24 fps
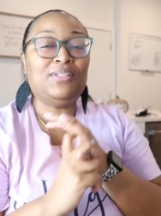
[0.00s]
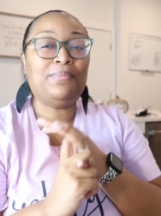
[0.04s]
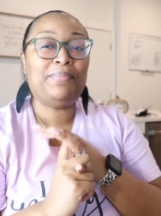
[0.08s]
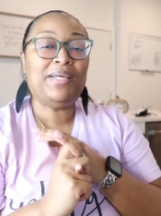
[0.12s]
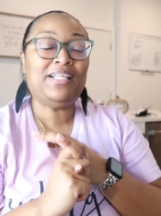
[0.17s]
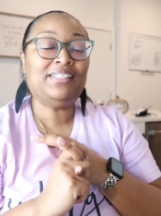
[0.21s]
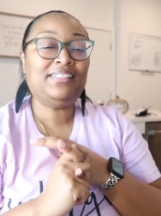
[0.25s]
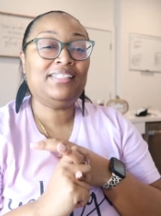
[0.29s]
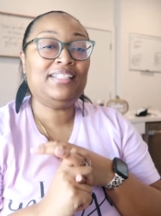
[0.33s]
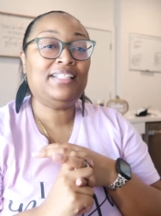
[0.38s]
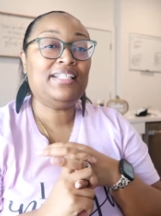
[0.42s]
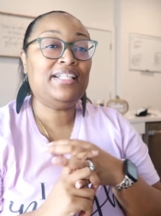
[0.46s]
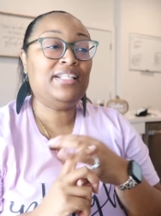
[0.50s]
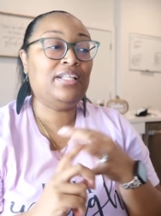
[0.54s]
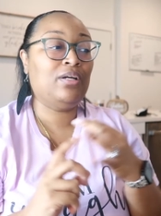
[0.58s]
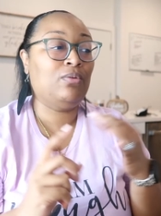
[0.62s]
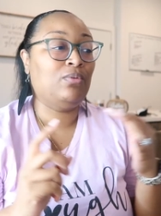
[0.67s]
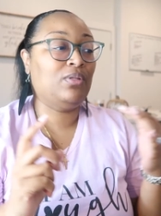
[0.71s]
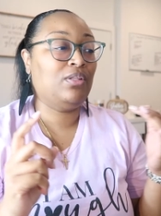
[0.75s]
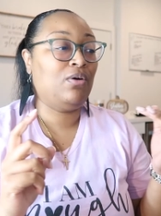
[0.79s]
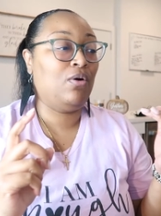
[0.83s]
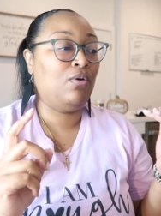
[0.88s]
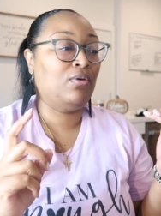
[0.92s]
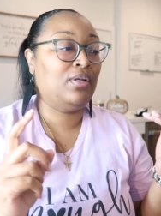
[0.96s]
So basically, they're
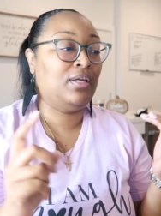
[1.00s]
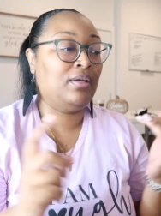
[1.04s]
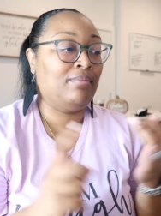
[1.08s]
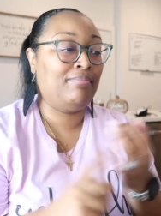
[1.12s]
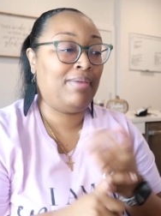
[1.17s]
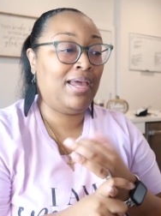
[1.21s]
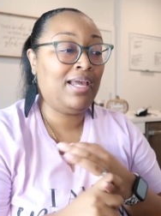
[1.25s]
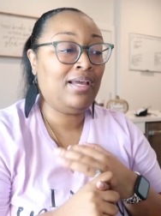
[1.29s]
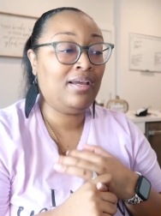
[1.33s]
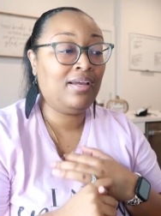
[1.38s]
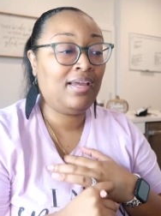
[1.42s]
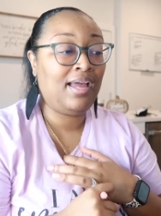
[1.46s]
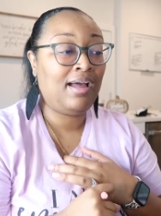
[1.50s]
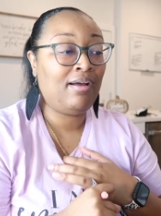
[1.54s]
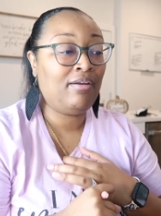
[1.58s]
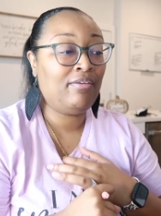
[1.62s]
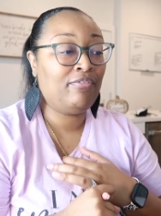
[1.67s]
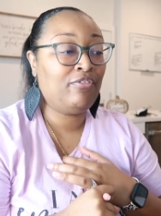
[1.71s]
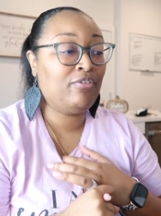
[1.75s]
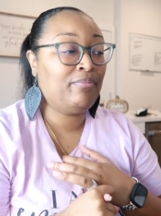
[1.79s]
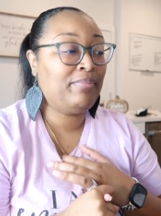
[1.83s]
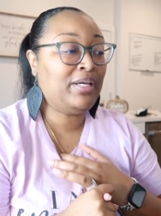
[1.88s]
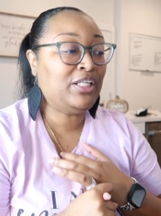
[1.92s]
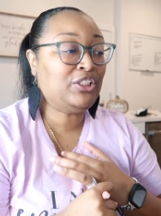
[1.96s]
withholding bank account
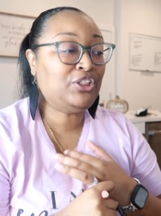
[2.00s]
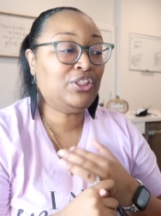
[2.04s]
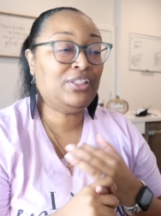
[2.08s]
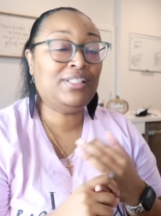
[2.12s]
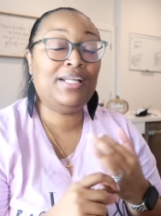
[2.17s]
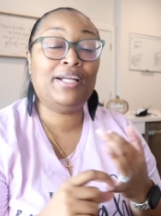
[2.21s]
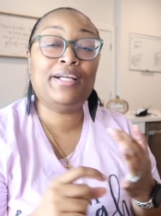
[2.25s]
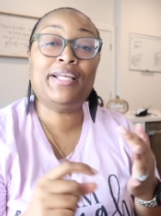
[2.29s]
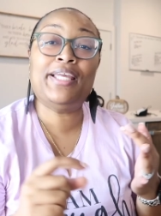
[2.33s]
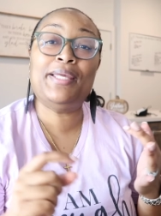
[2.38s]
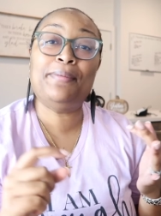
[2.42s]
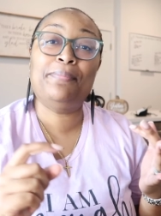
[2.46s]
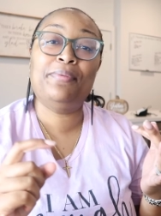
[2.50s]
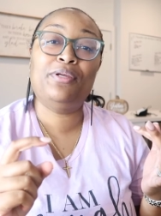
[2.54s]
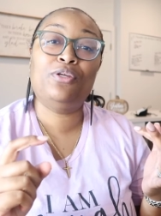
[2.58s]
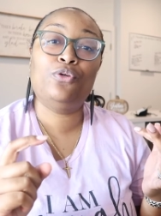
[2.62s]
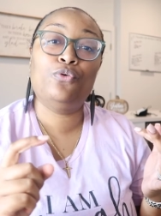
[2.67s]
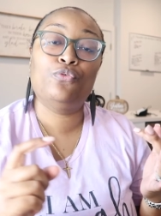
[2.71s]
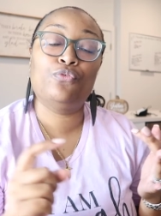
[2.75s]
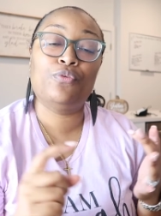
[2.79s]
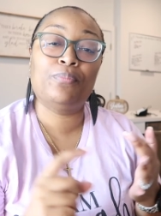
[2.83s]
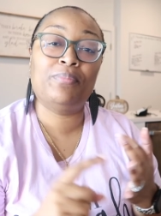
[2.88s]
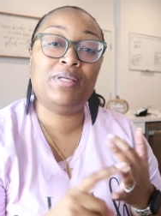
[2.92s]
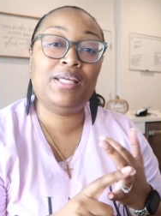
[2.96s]
information, they're keeping
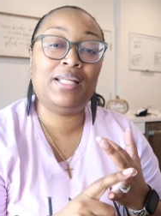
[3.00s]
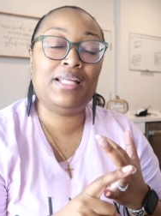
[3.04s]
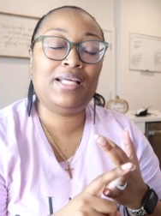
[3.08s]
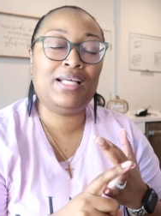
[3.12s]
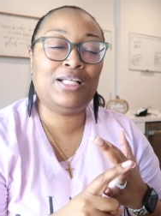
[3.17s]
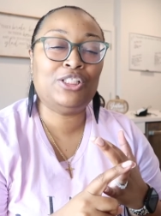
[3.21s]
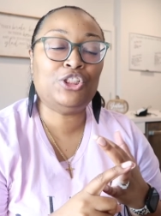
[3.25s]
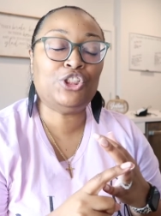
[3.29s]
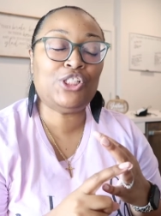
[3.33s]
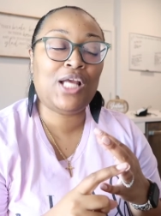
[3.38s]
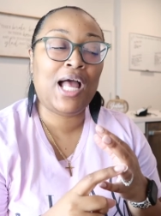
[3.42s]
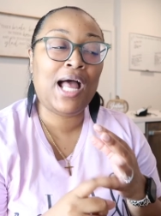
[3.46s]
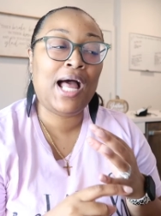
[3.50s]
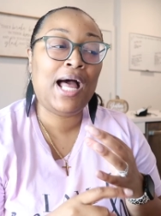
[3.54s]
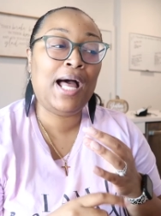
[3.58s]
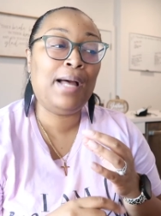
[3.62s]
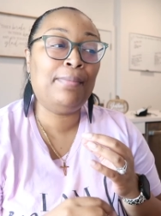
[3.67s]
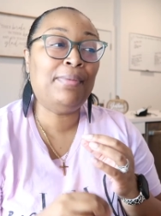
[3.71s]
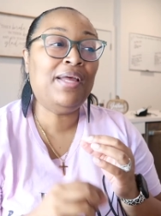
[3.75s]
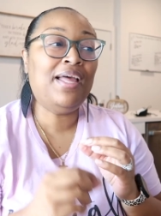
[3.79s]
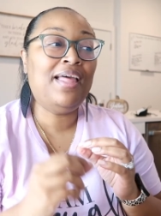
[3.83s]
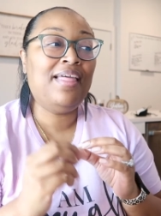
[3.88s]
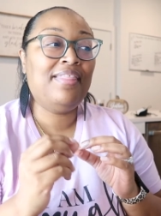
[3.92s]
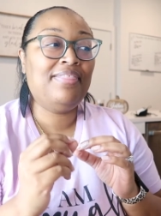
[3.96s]
you from getting a
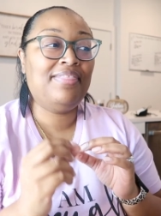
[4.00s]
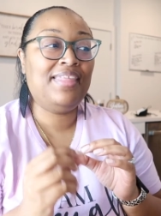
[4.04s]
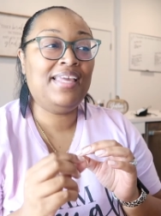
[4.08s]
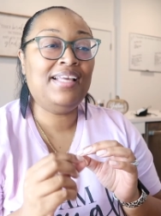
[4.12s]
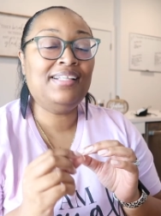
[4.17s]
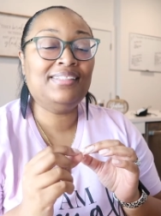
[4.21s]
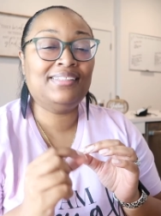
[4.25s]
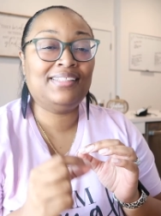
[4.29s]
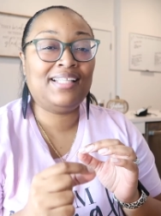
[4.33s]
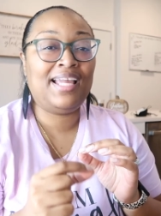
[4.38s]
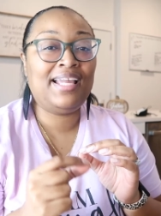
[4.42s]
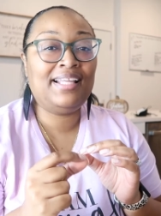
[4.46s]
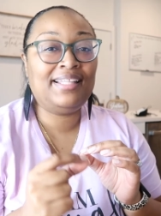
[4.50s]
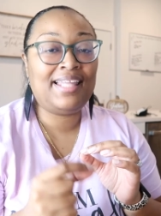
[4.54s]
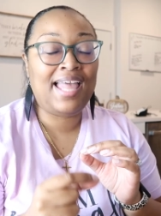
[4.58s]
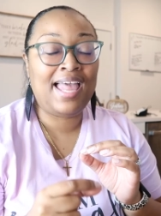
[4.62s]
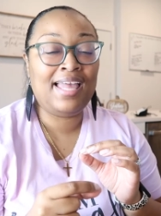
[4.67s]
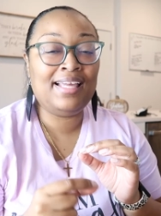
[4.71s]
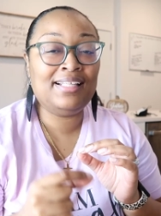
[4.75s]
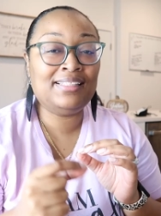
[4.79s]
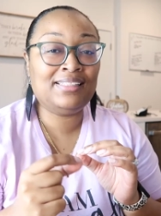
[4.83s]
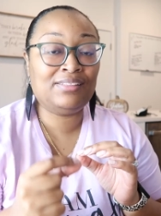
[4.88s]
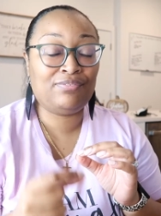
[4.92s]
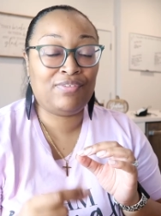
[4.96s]
job, things like
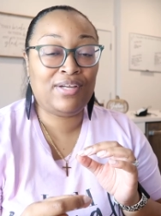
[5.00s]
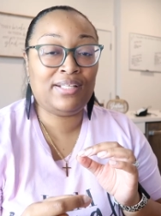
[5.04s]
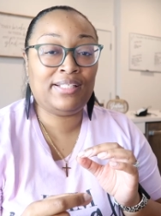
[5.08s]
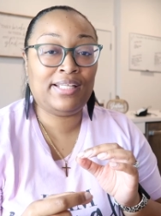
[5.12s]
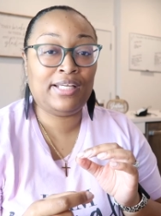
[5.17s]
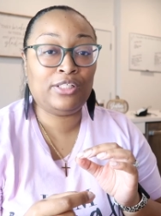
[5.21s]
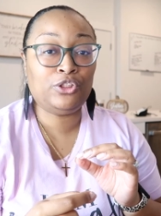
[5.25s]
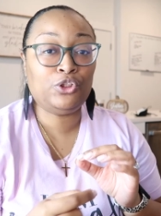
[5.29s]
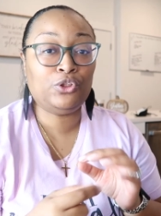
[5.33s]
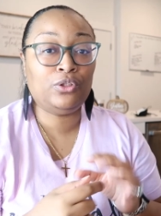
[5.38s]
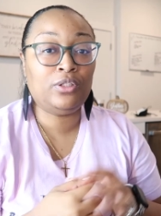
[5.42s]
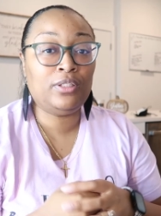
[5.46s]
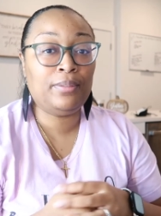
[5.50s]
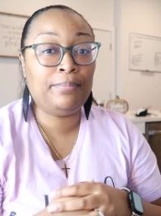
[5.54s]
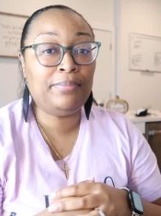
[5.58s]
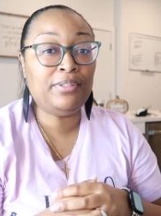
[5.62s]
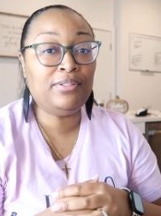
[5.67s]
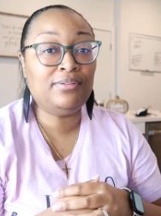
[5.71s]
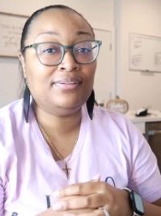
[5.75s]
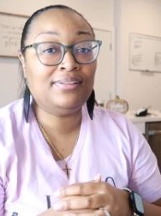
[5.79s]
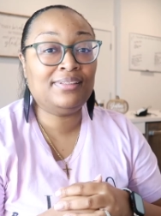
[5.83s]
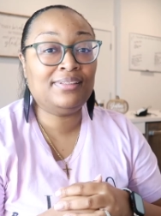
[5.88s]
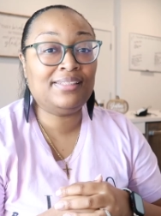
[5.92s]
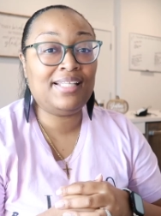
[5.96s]
that is financial
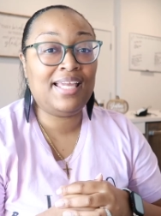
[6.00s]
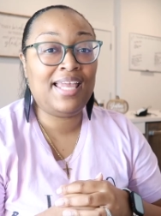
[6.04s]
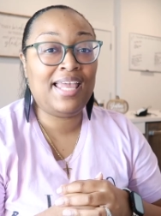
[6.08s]
abuse.